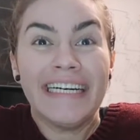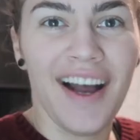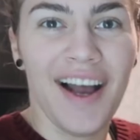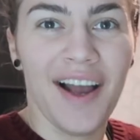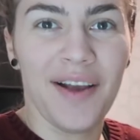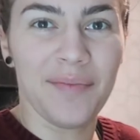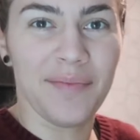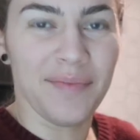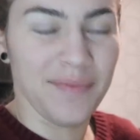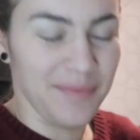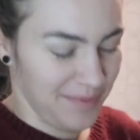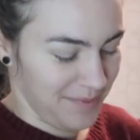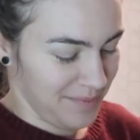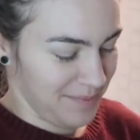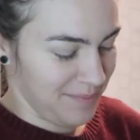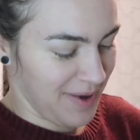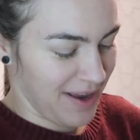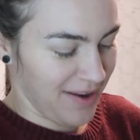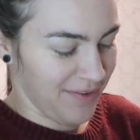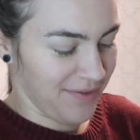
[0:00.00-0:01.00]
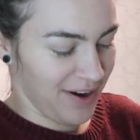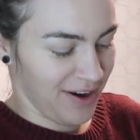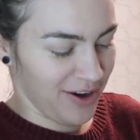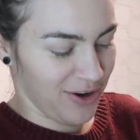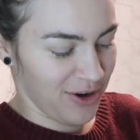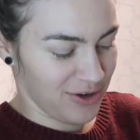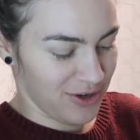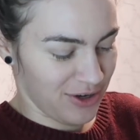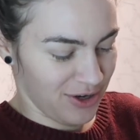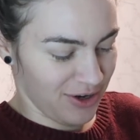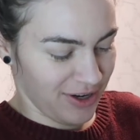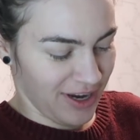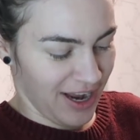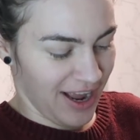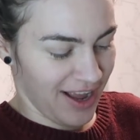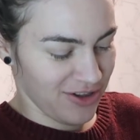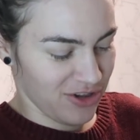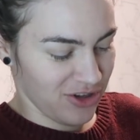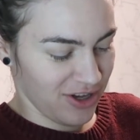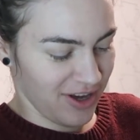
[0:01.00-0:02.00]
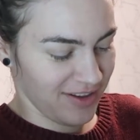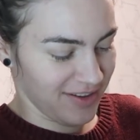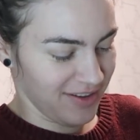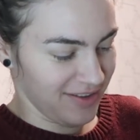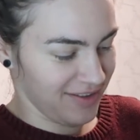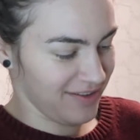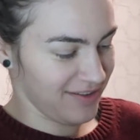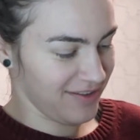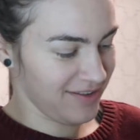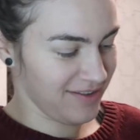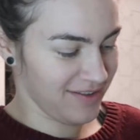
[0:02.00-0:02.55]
I'm being very good to your cat, Jess.